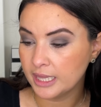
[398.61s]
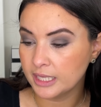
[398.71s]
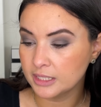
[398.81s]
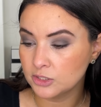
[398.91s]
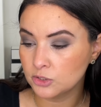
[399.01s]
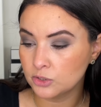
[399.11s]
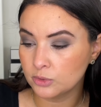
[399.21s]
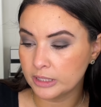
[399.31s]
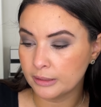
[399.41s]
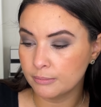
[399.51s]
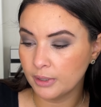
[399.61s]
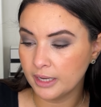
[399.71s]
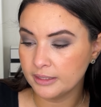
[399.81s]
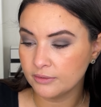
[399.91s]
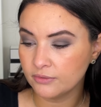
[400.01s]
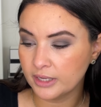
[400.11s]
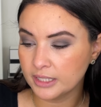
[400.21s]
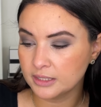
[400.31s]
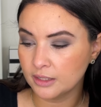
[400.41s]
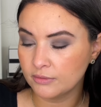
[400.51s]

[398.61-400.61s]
thanks to the combined effects